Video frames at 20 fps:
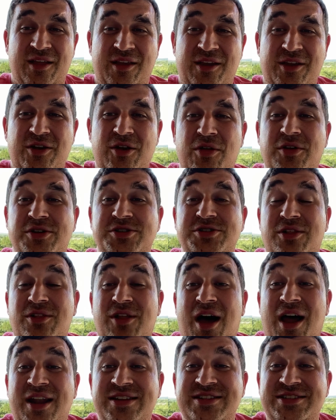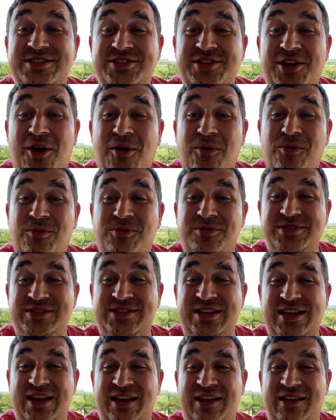You know, there's a lot of
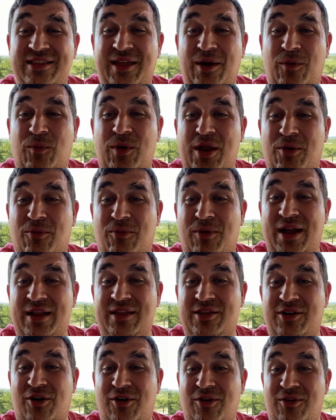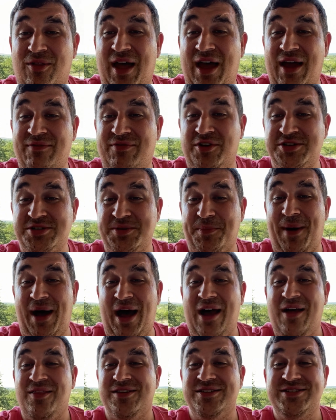stones that we erect in our life. There's a
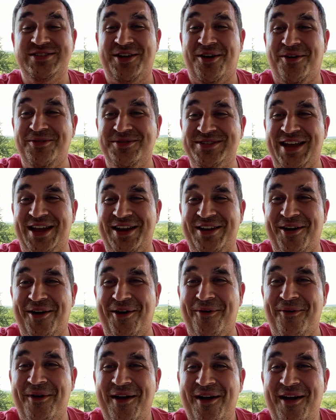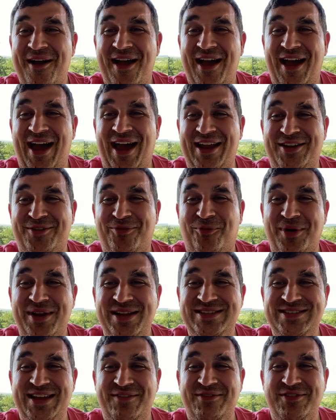pile of stones, I know, at
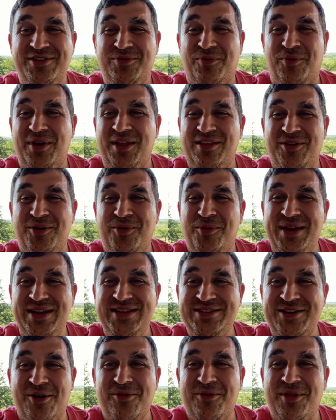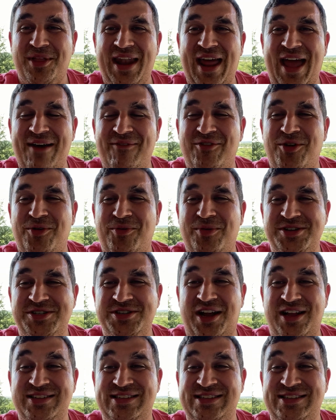2722 East Oakland Avenue in
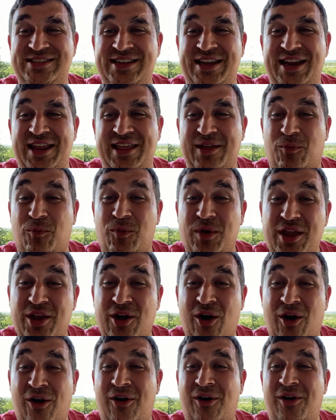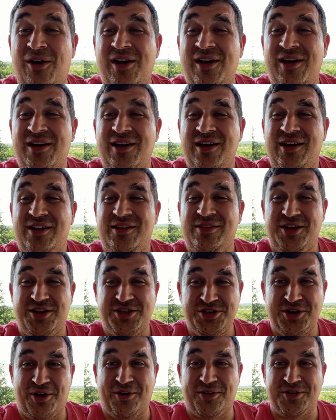Johnson City that we call the
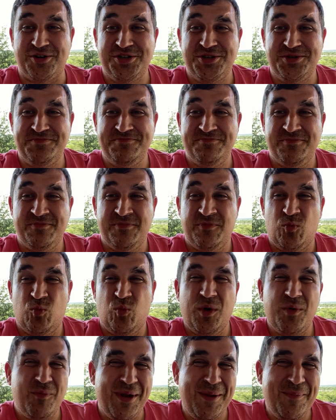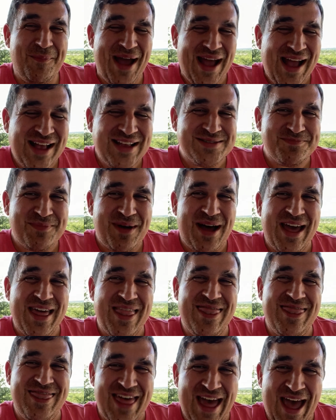church. When we pass
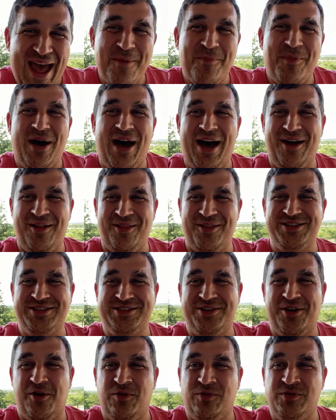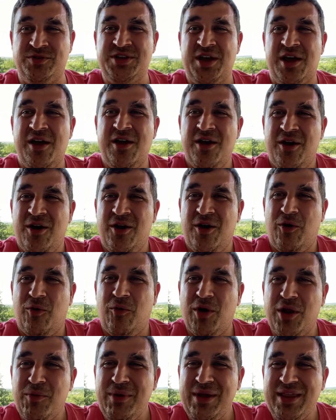by that pile of stones,
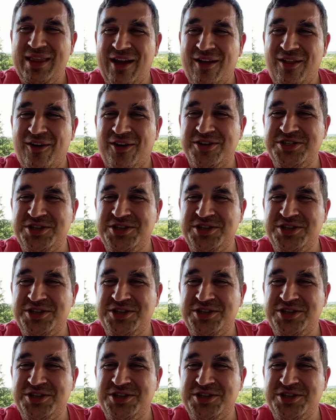what do we tell our